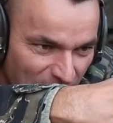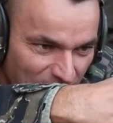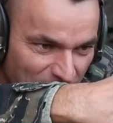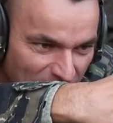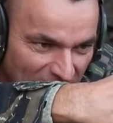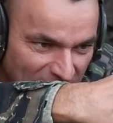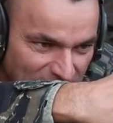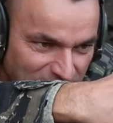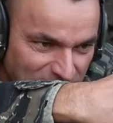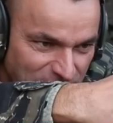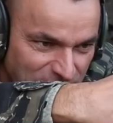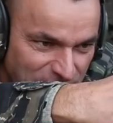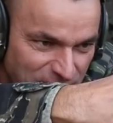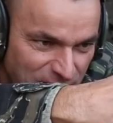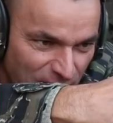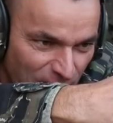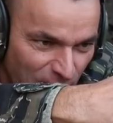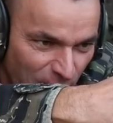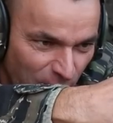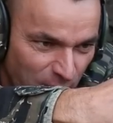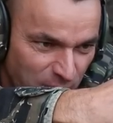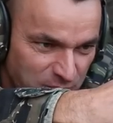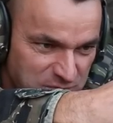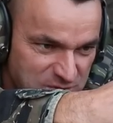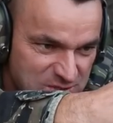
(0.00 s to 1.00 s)
my
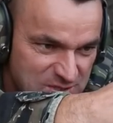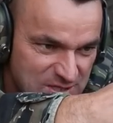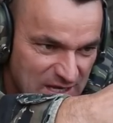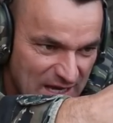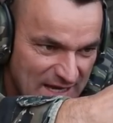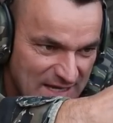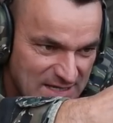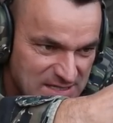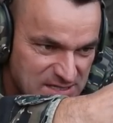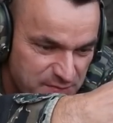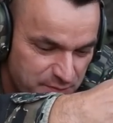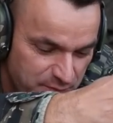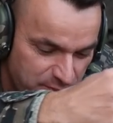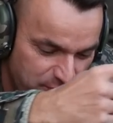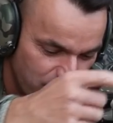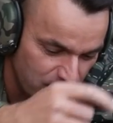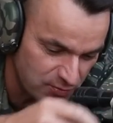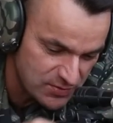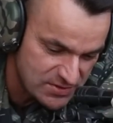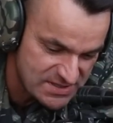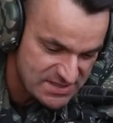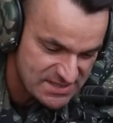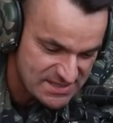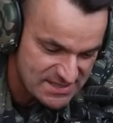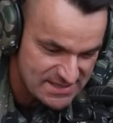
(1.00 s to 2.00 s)
dope says
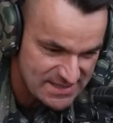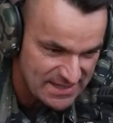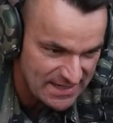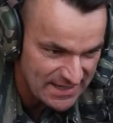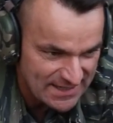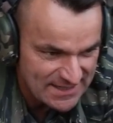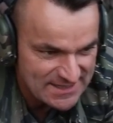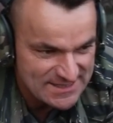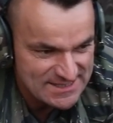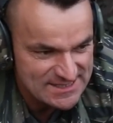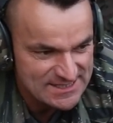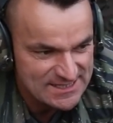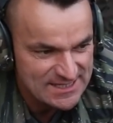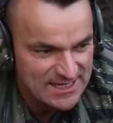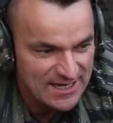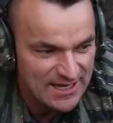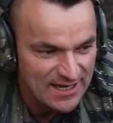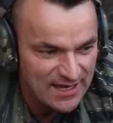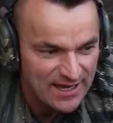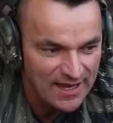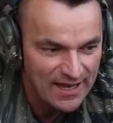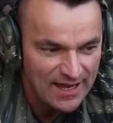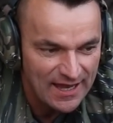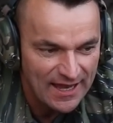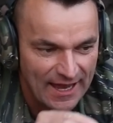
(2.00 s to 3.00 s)
put six
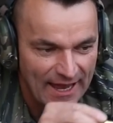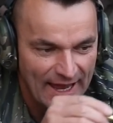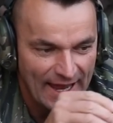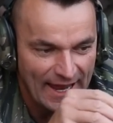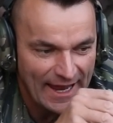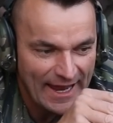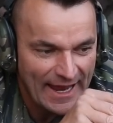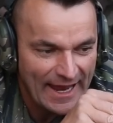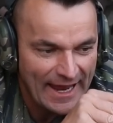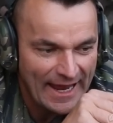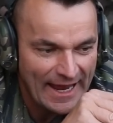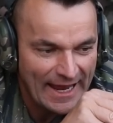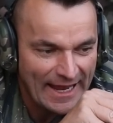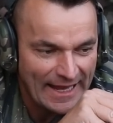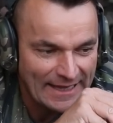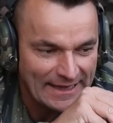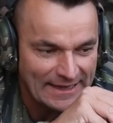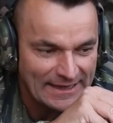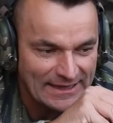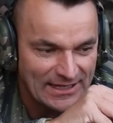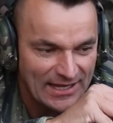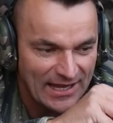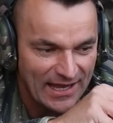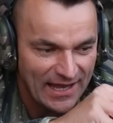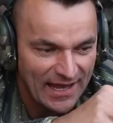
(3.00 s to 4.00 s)

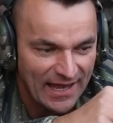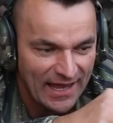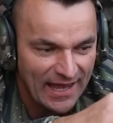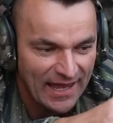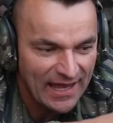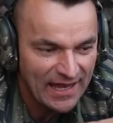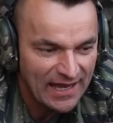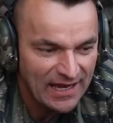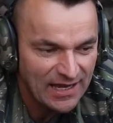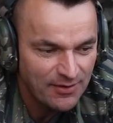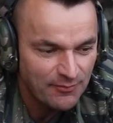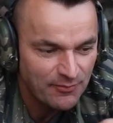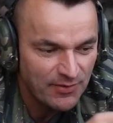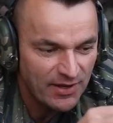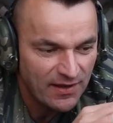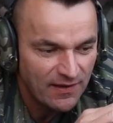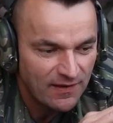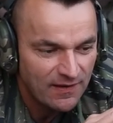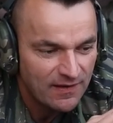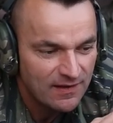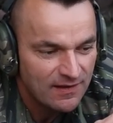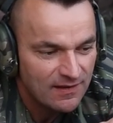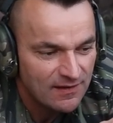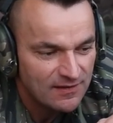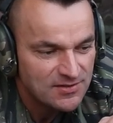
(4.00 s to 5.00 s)
and aim
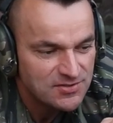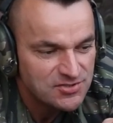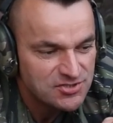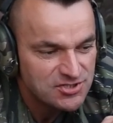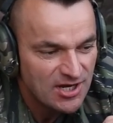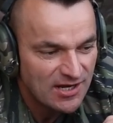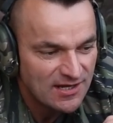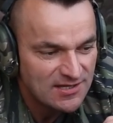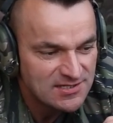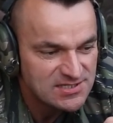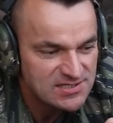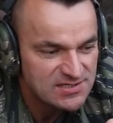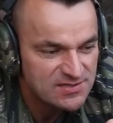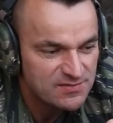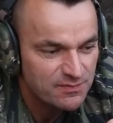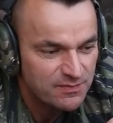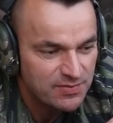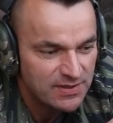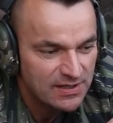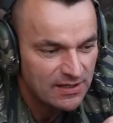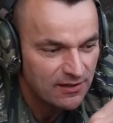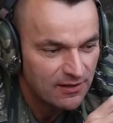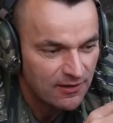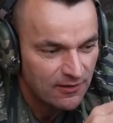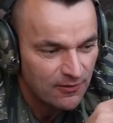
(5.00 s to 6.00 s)
just
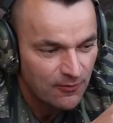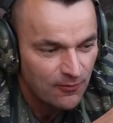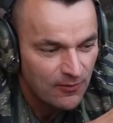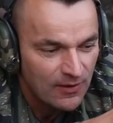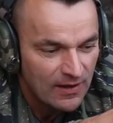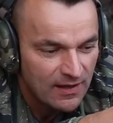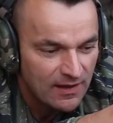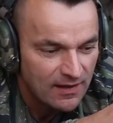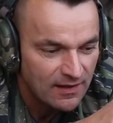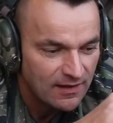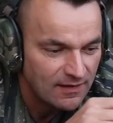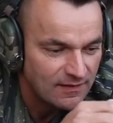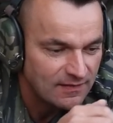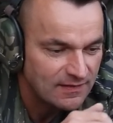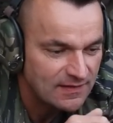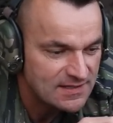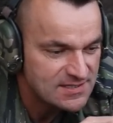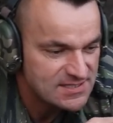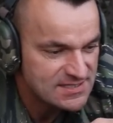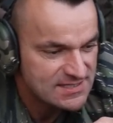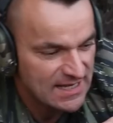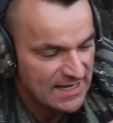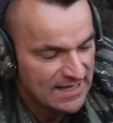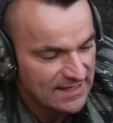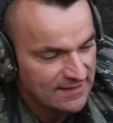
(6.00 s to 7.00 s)
below the
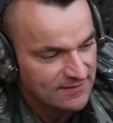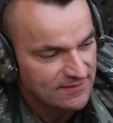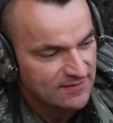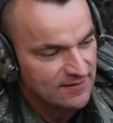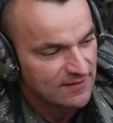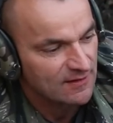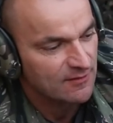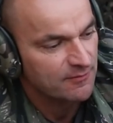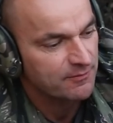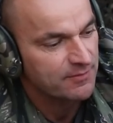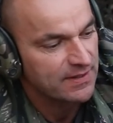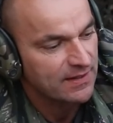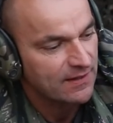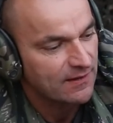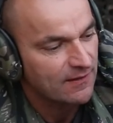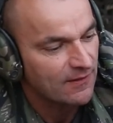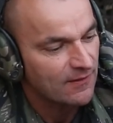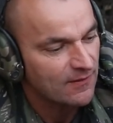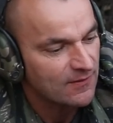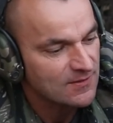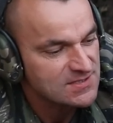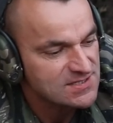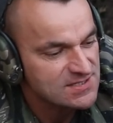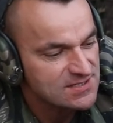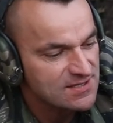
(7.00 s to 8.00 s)
center
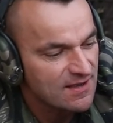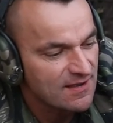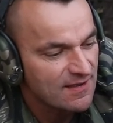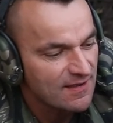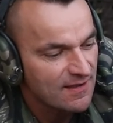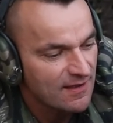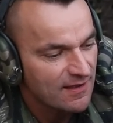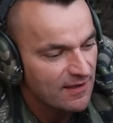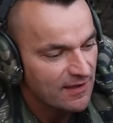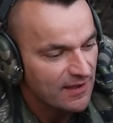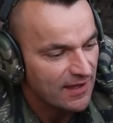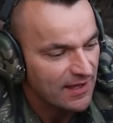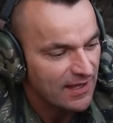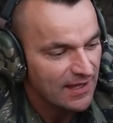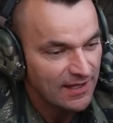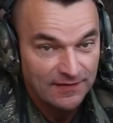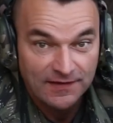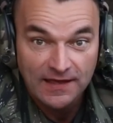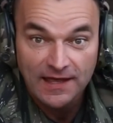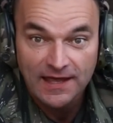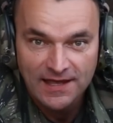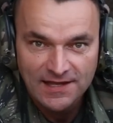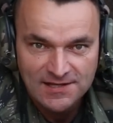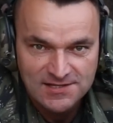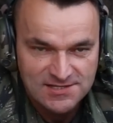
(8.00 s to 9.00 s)
because
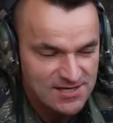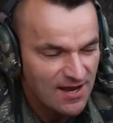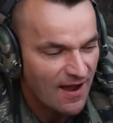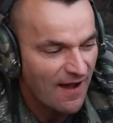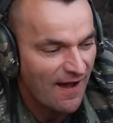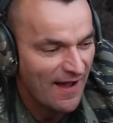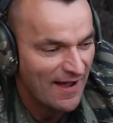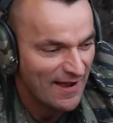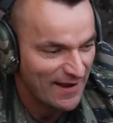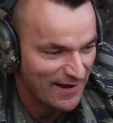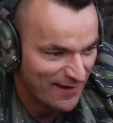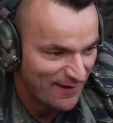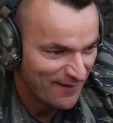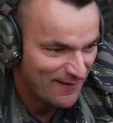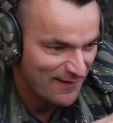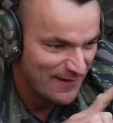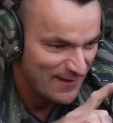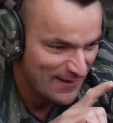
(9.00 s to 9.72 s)
it hits high.